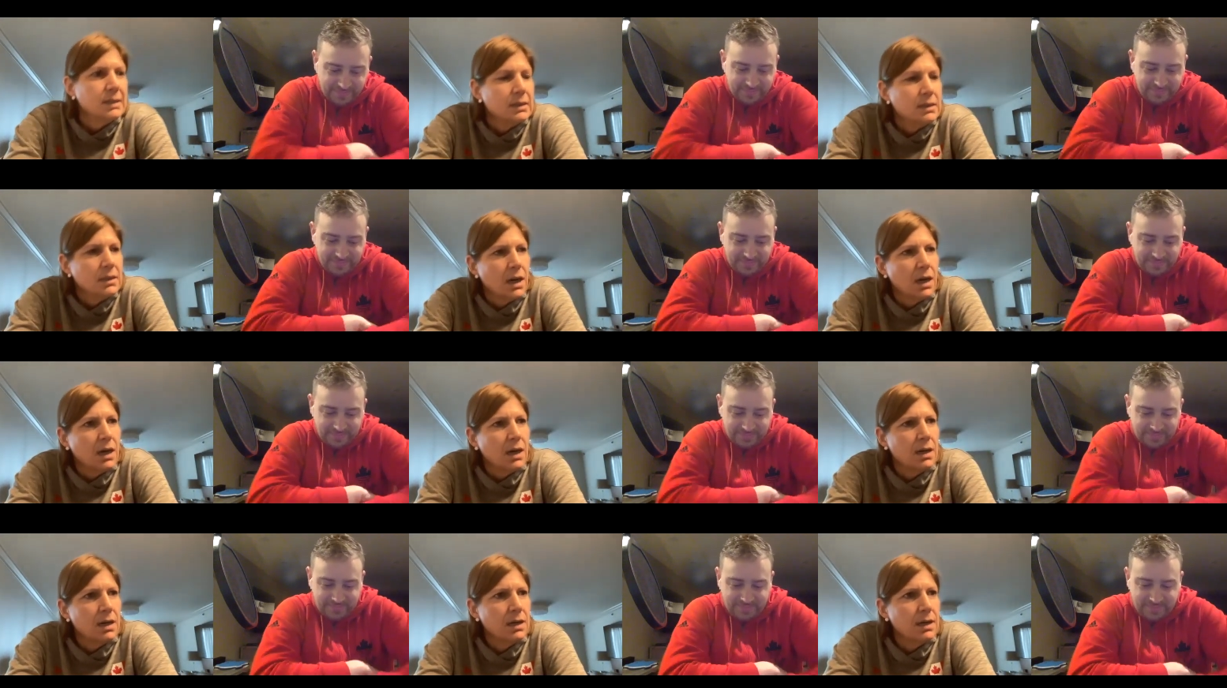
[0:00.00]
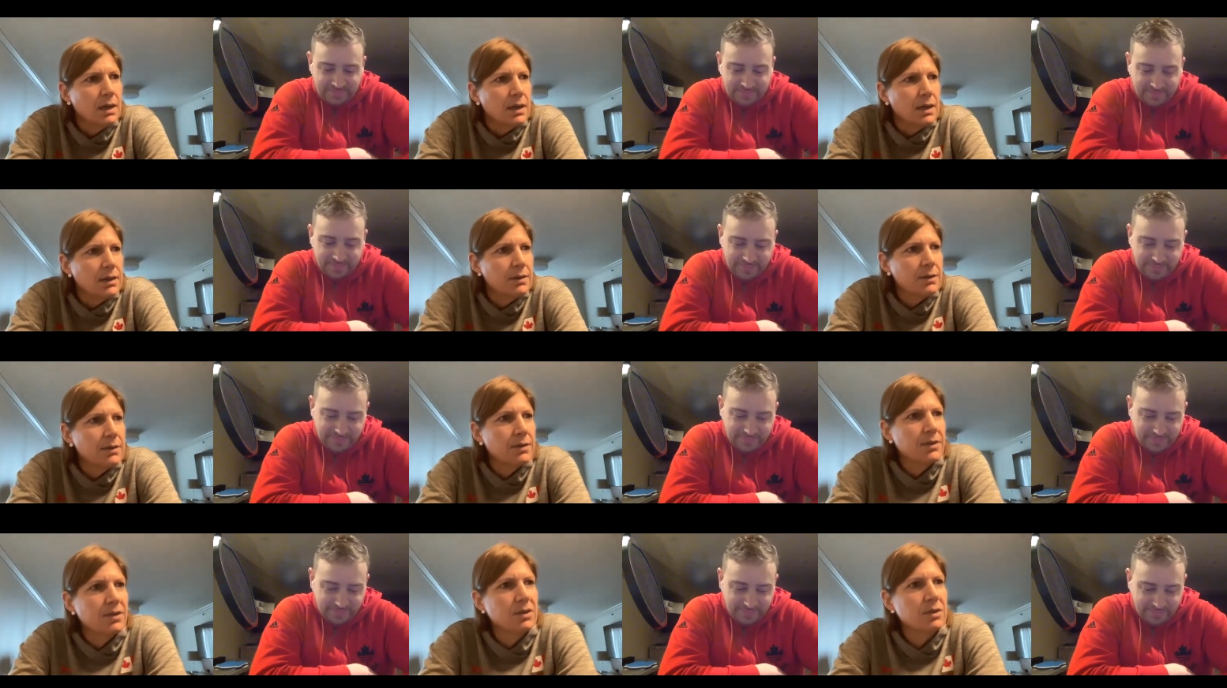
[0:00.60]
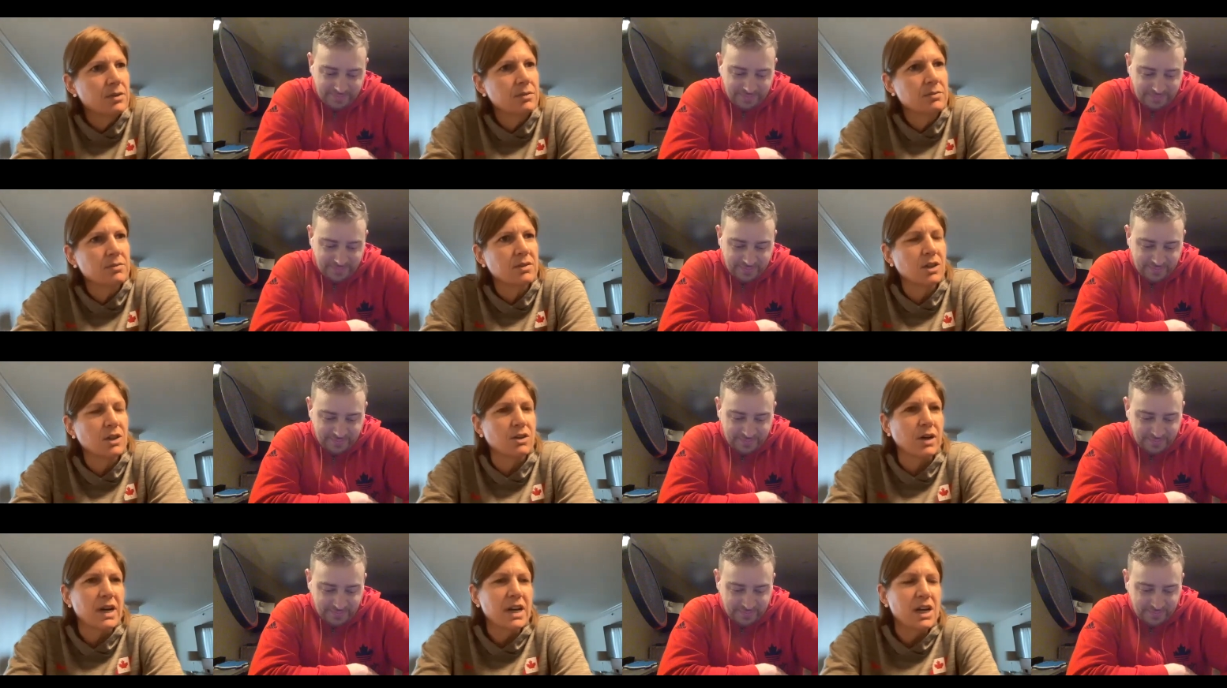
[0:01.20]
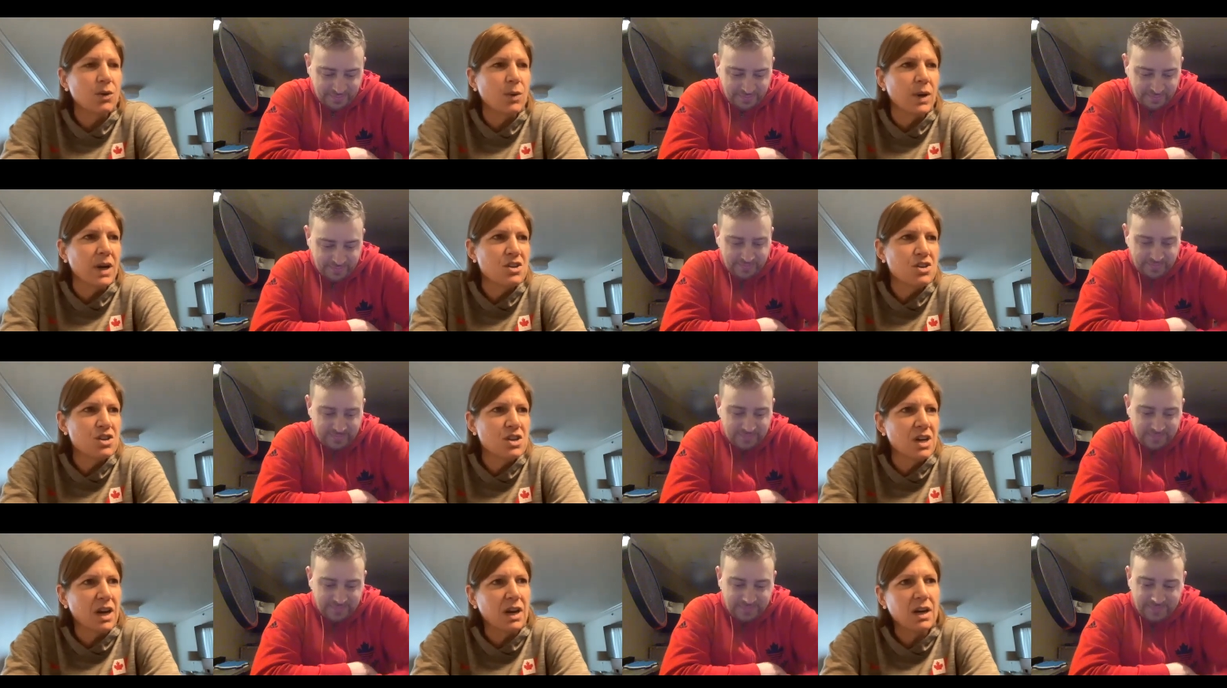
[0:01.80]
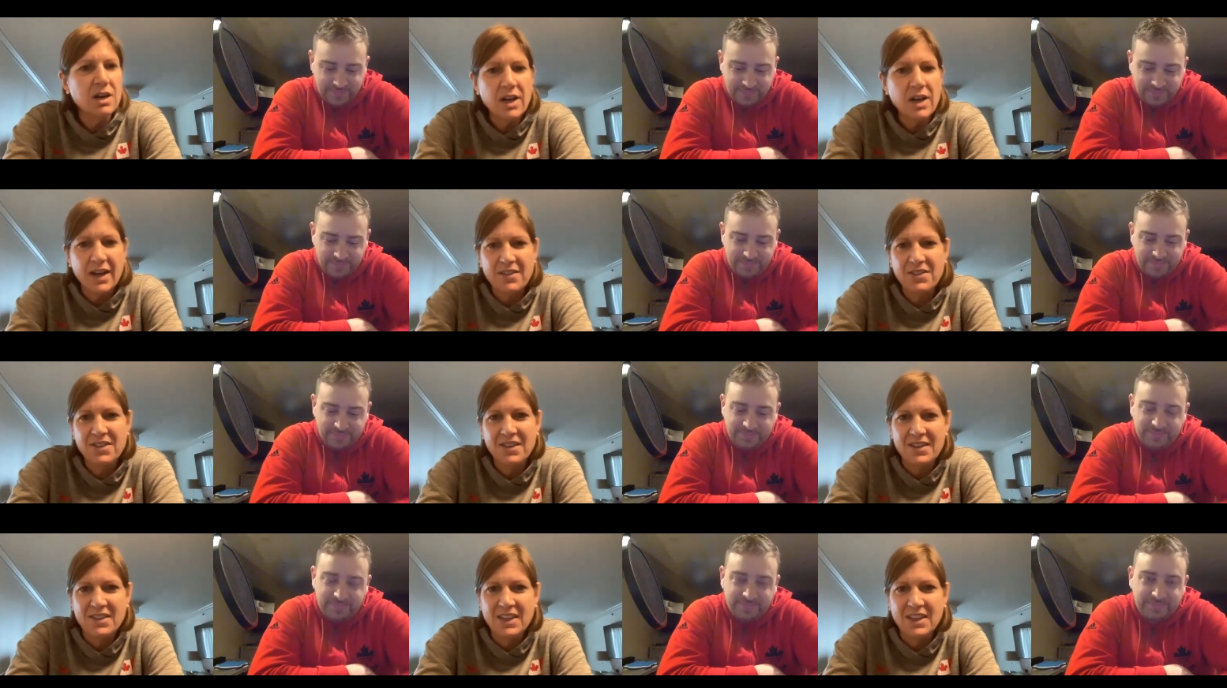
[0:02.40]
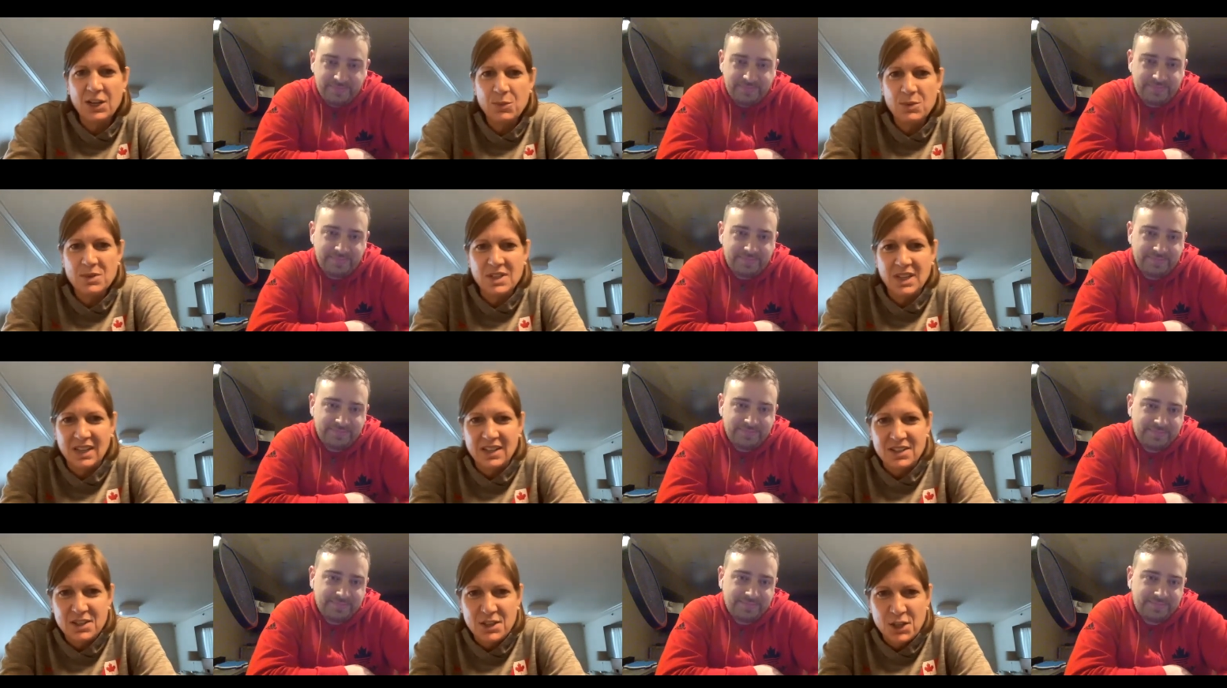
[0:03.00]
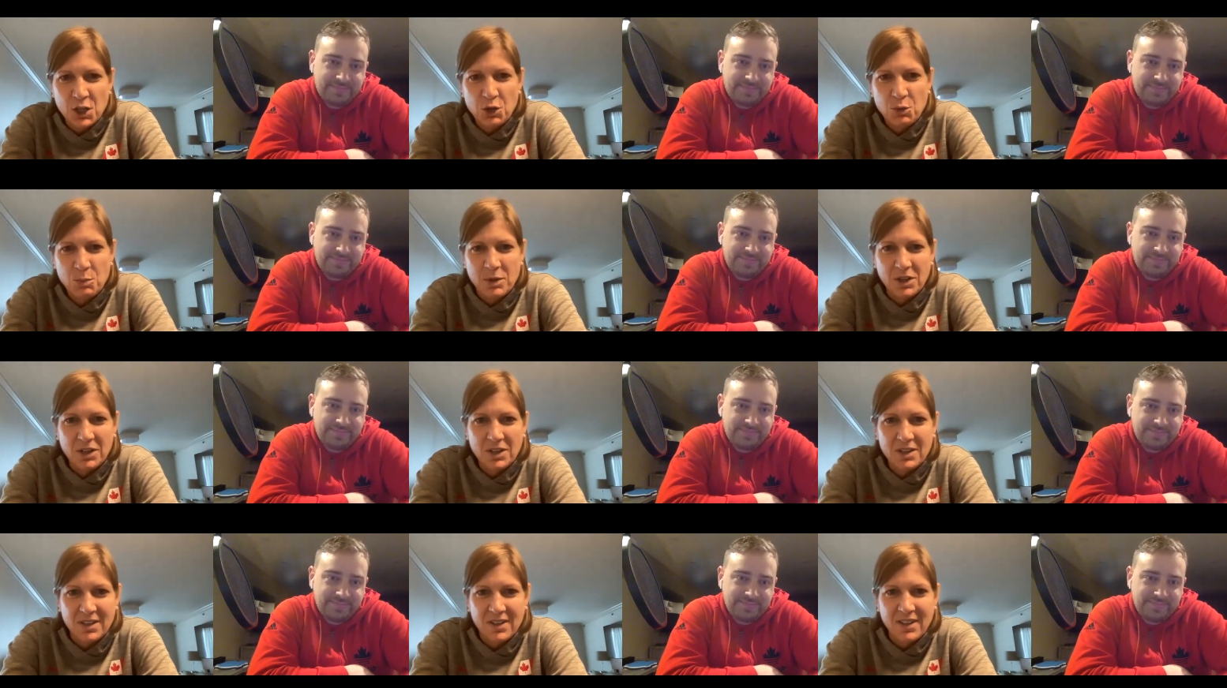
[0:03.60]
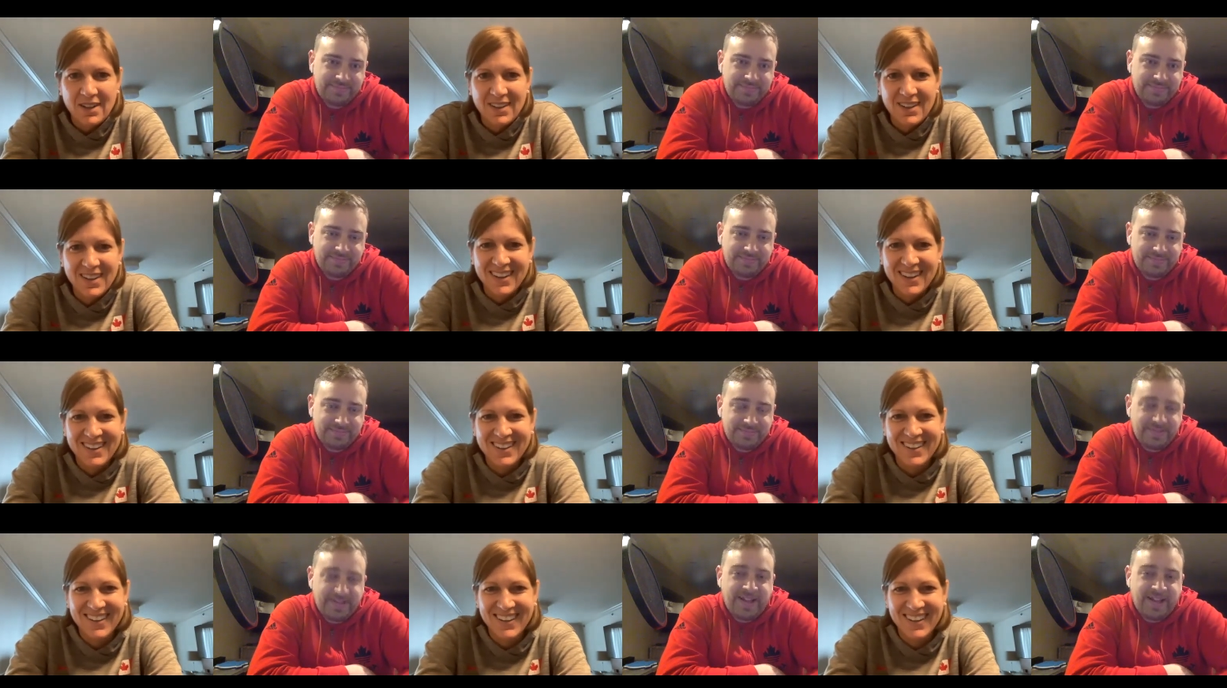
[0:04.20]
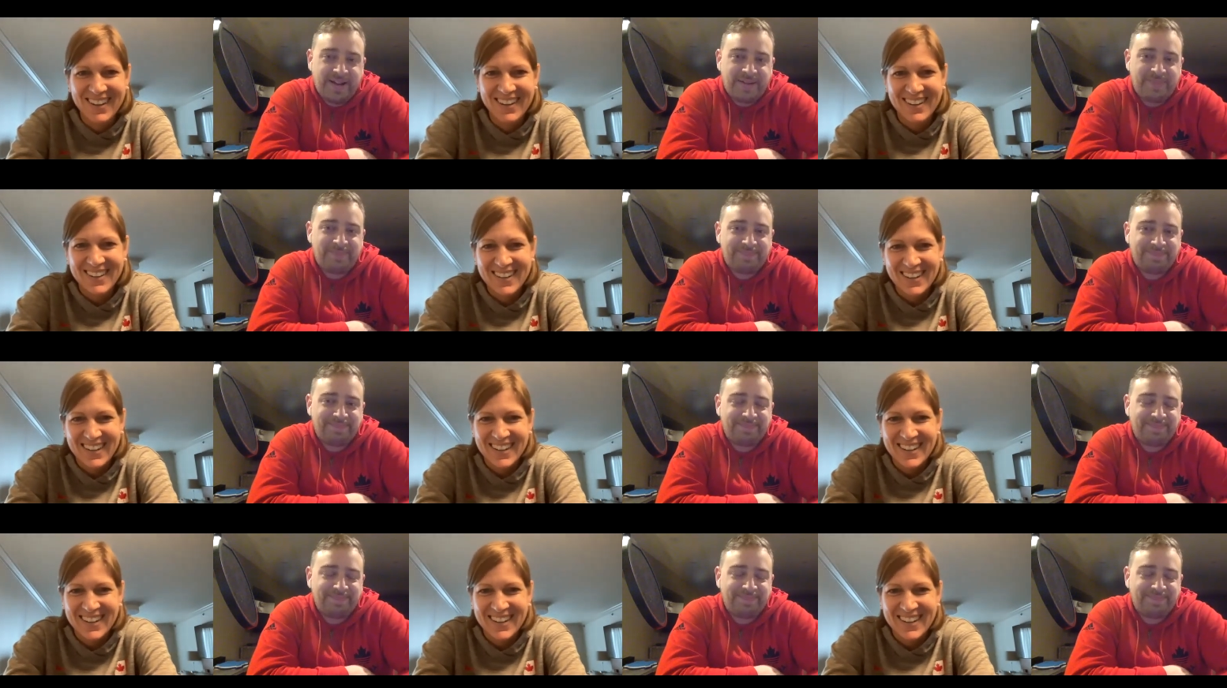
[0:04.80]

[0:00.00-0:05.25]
Speaker 1: Uh, great question. I don't know. I, th- I think it was like a slow burn. Yeah.